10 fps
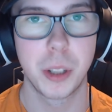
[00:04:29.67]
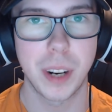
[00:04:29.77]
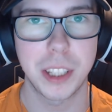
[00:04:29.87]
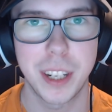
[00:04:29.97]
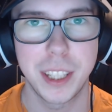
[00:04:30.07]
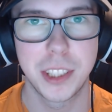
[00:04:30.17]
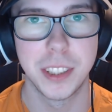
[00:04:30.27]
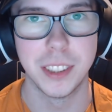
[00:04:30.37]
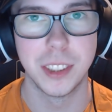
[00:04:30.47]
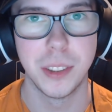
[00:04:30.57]

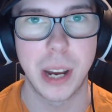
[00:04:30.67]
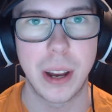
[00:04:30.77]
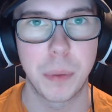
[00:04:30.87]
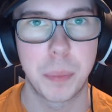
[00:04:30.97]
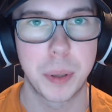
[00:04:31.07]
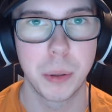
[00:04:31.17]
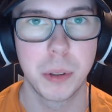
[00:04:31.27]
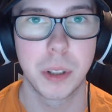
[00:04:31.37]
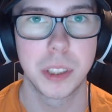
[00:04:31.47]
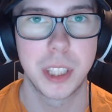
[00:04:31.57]
Congratulations, you now have a
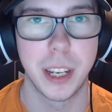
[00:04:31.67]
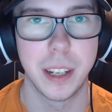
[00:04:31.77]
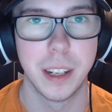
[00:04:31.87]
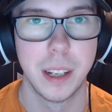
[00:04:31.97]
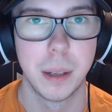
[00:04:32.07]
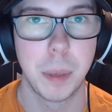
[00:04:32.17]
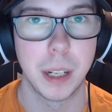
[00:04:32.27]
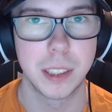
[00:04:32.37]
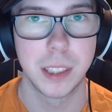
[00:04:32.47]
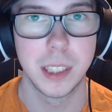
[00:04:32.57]
pro crosshair,
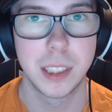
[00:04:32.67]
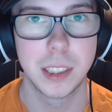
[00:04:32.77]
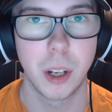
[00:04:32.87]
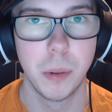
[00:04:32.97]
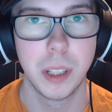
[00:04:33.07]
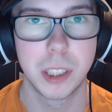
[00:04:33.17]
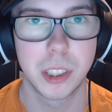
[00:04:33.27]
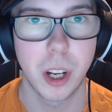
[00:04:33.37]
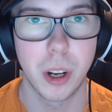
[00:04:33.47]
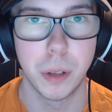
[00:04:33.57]
but this is only the
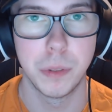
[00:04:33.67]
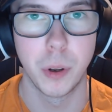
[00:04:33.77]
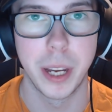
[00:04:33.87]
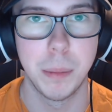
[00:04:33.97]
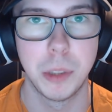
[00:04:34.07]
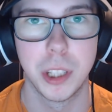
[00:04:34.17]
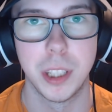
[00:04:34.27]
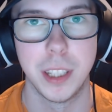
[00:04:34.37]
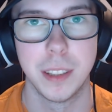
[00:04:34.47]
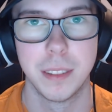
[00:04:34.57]
start of your aim journey.